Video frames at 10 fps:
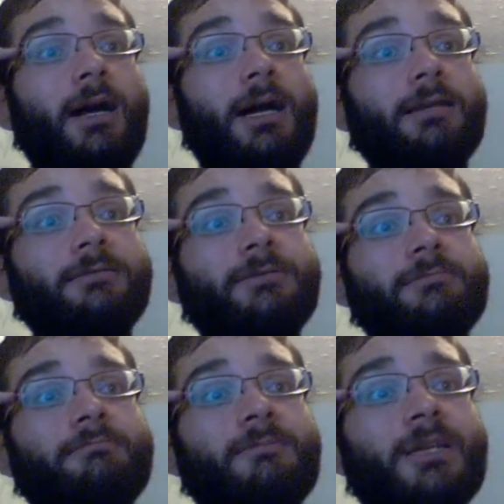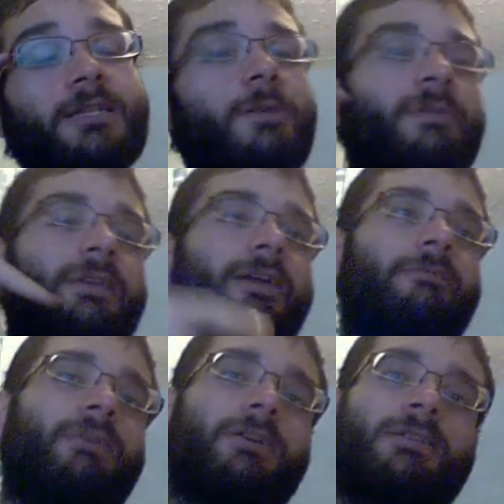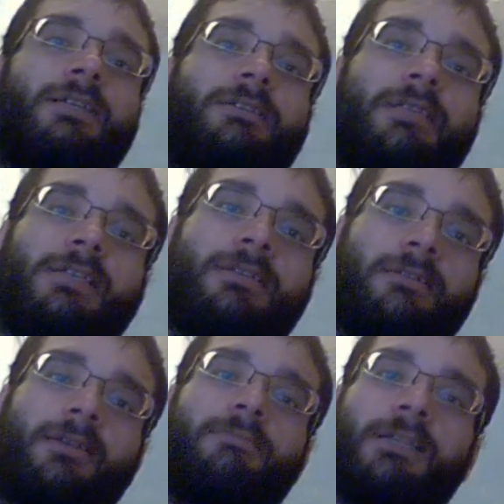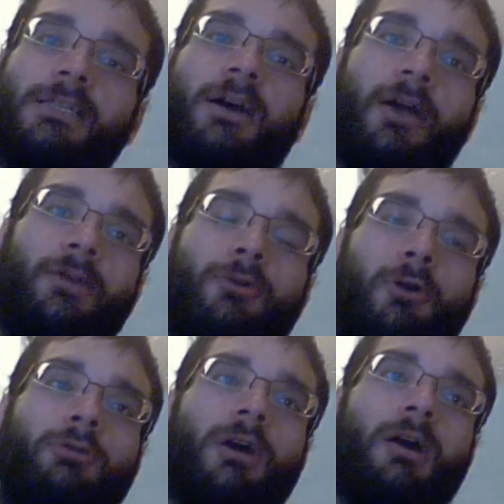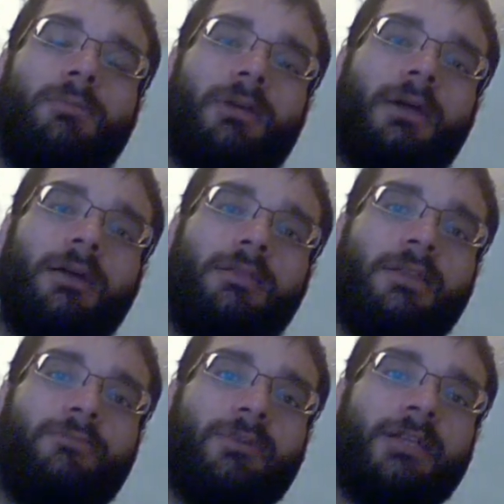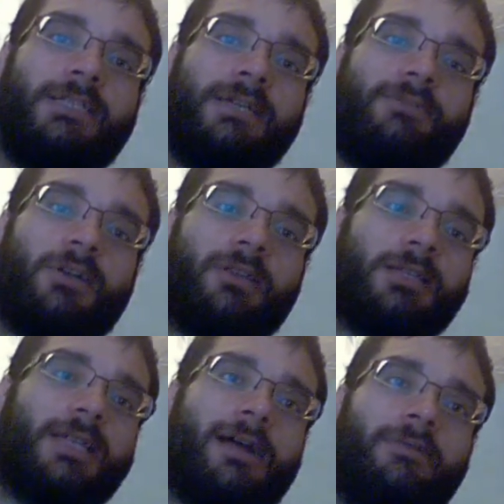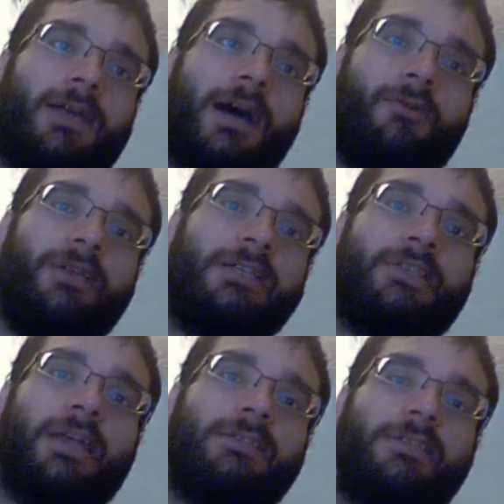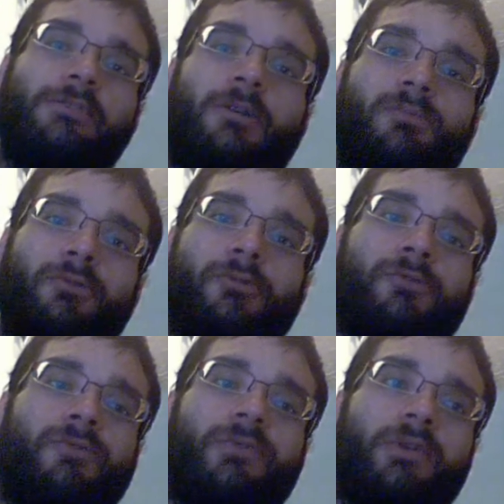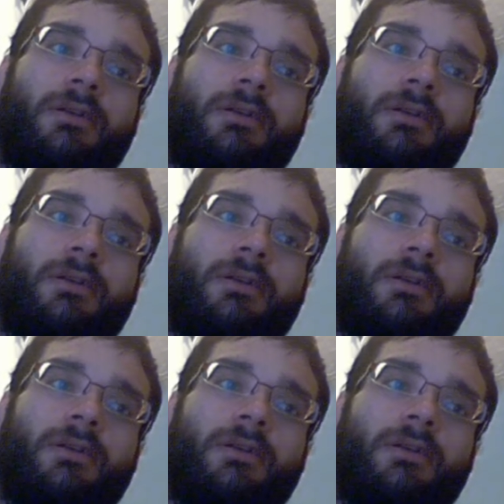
And this got me thinking, because this guy who called up didn't really seem to understand how these things did not prove